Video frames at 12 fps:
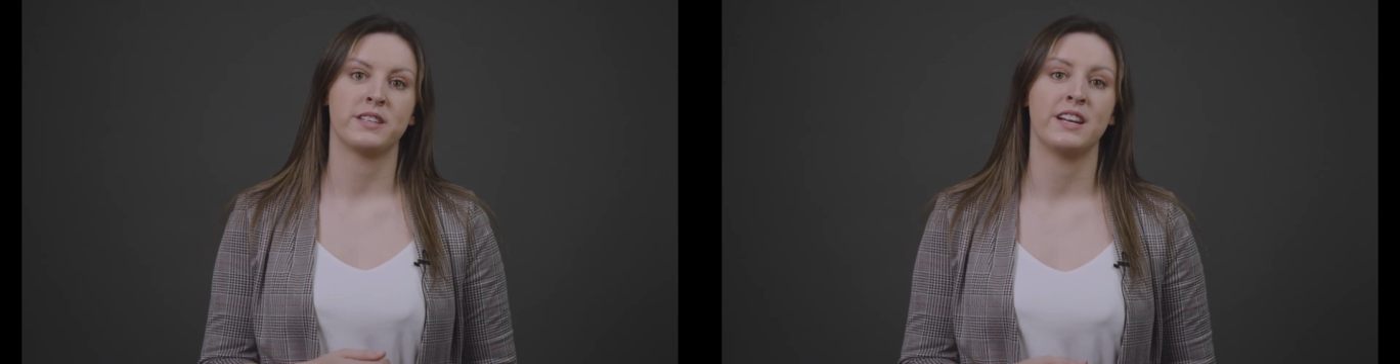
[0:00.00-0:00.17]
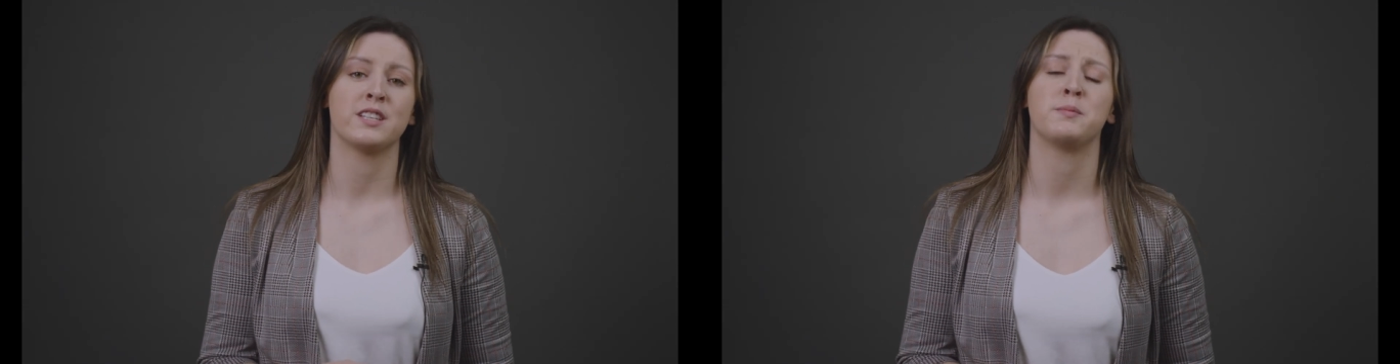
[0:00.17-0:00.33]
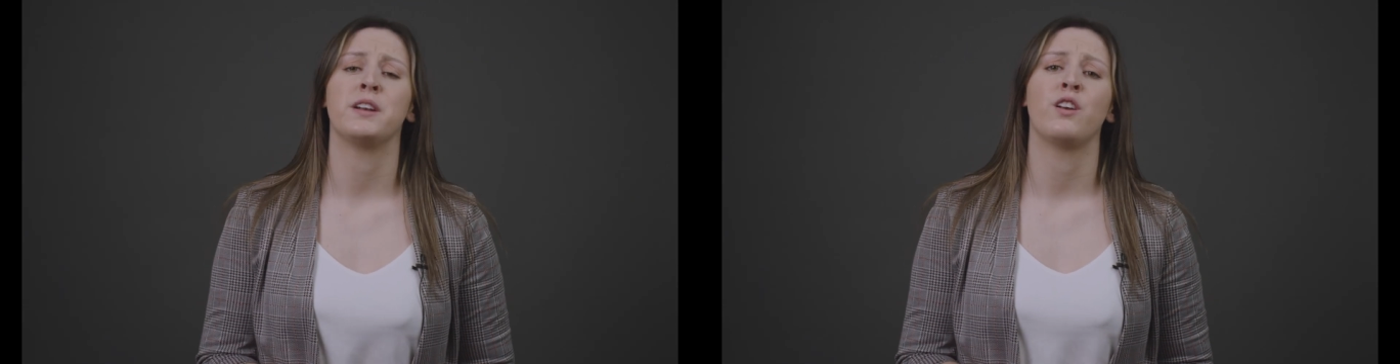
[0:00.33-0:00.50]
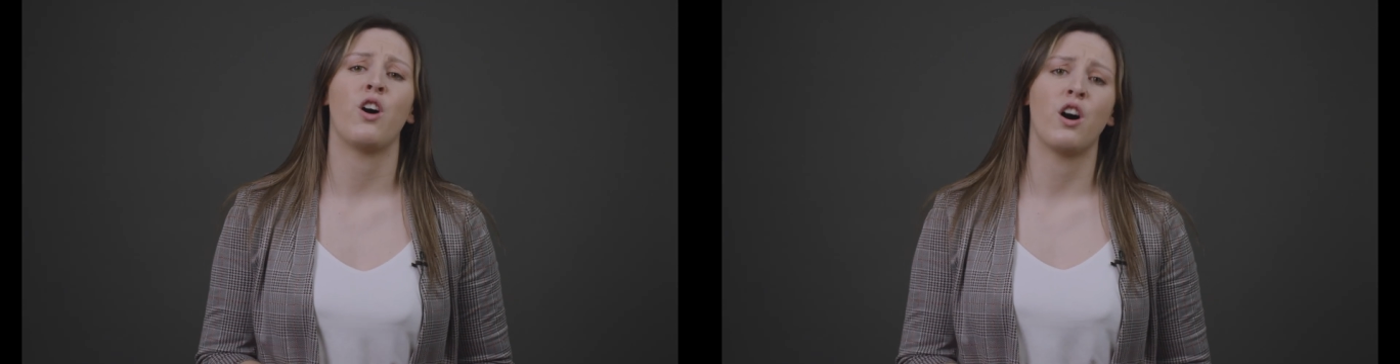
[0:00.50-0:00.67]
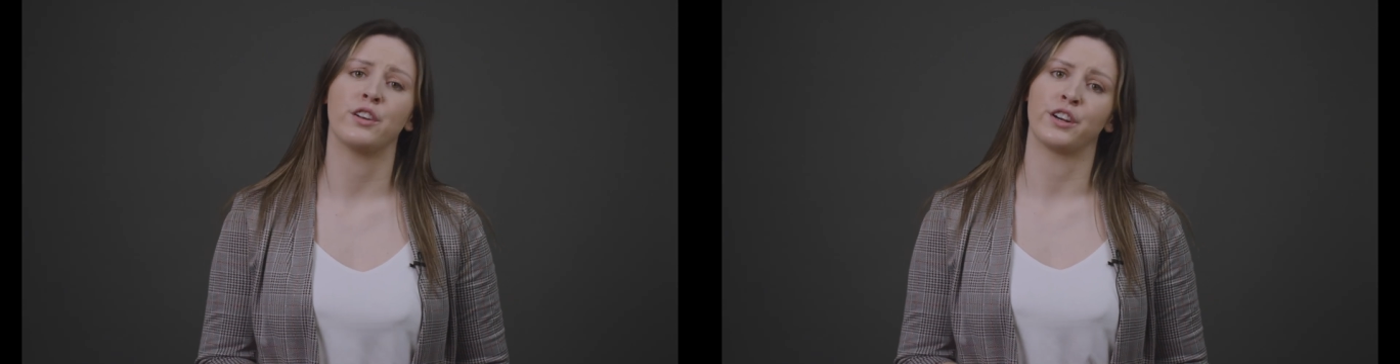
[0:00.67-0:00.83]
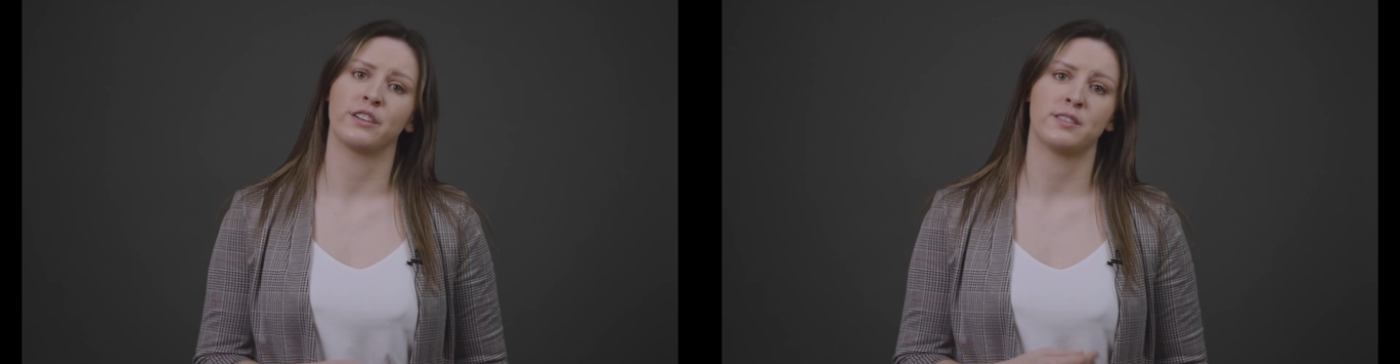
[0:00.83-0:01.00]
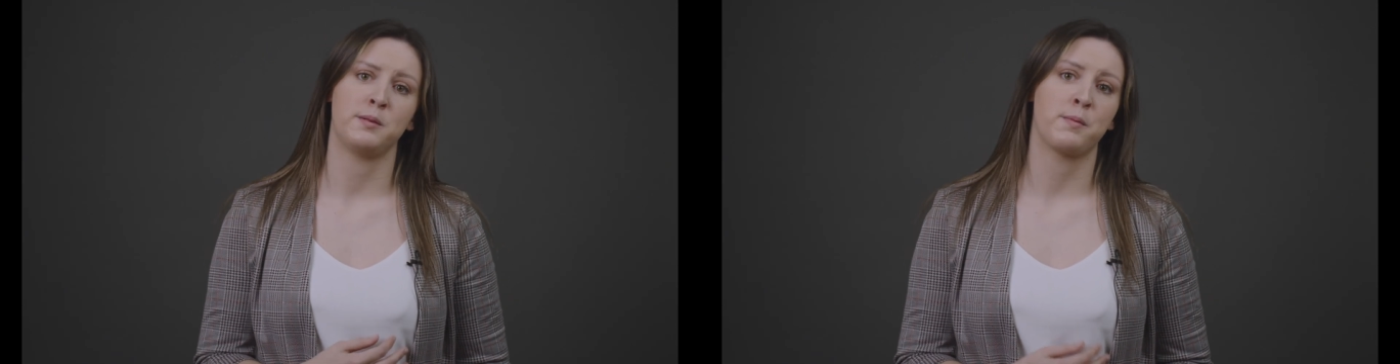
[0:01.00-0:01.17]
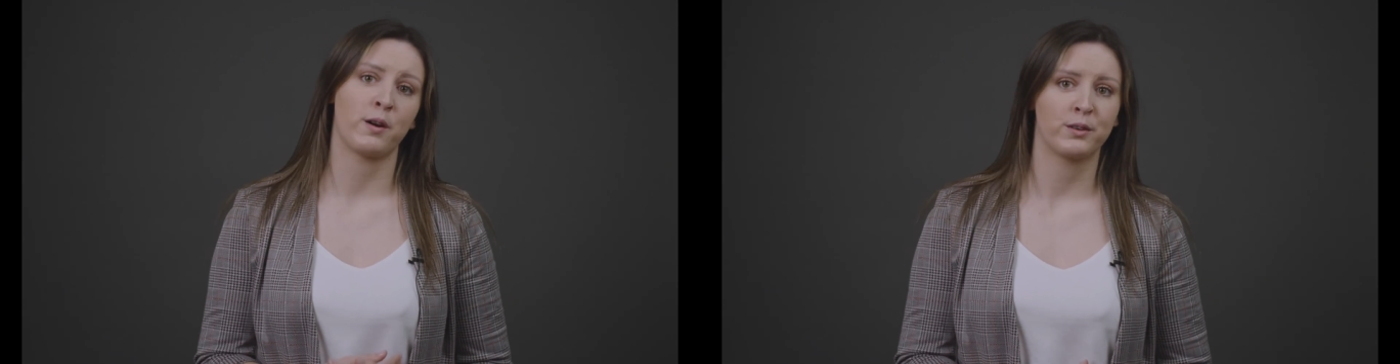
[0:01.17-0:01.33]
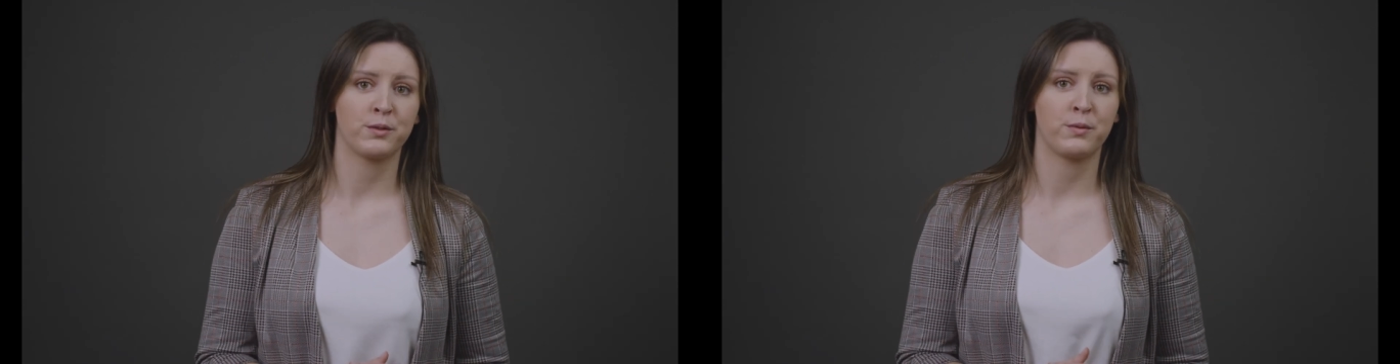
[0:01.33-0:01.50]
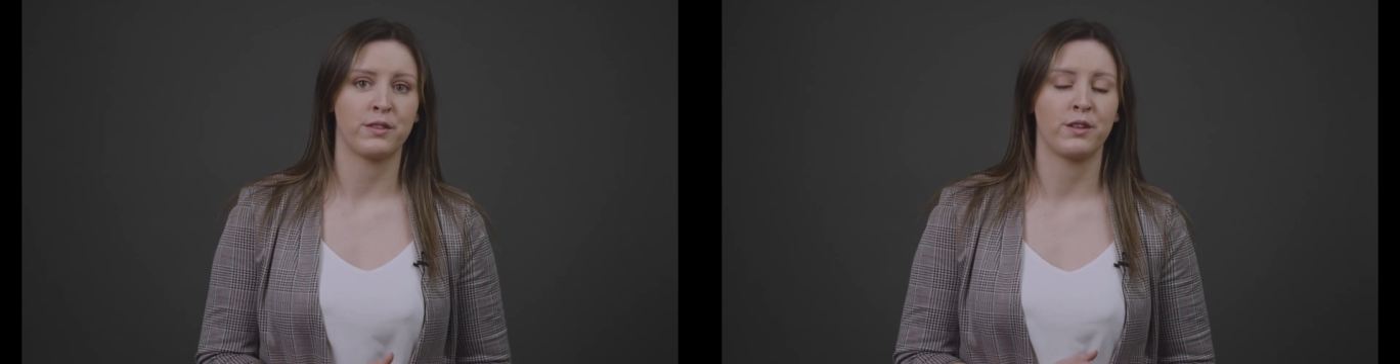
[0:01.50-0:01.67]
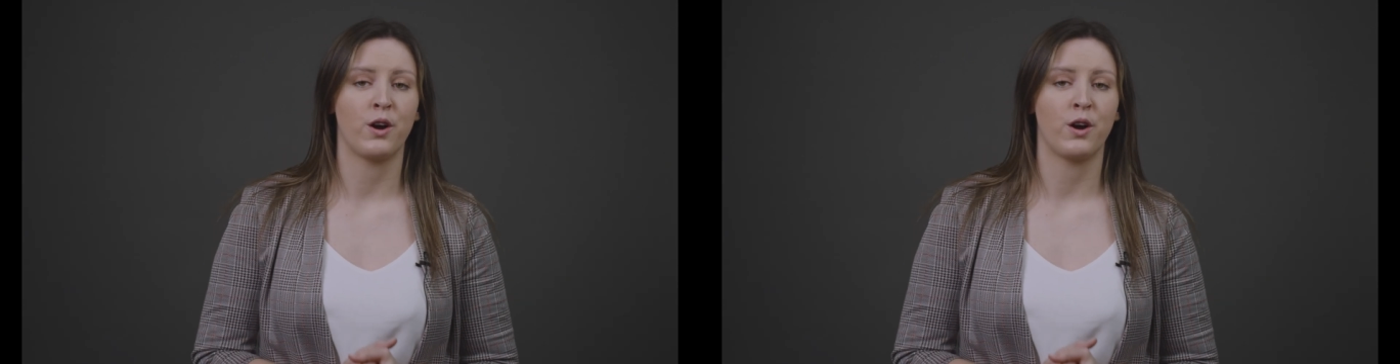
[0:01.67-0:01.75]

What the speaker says: and it's been an honor to be partnered with the